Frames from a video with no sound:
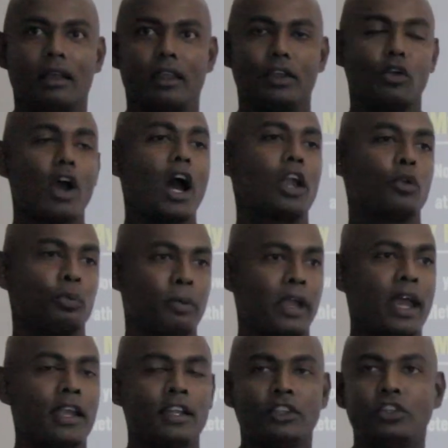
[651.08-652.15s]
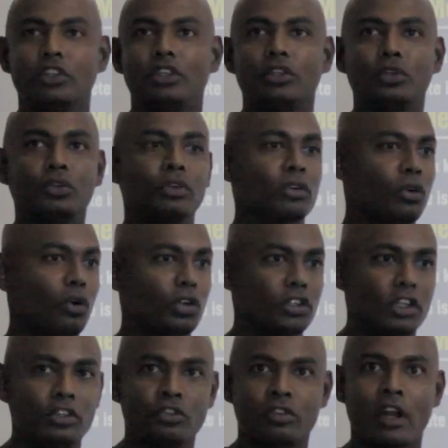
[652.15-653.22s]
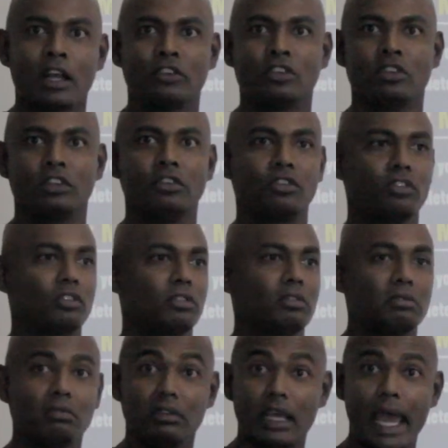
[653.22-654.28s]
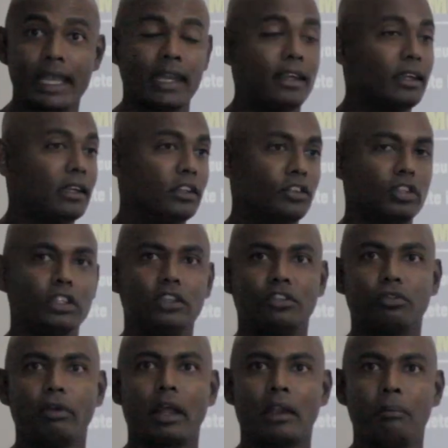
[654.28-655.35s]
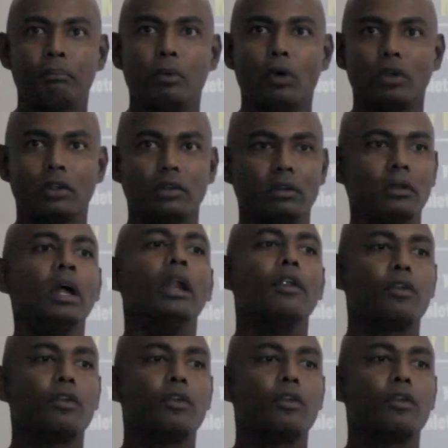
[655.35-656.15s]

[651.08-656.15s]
You have to pay attention to coach instructions. The attendance is very important.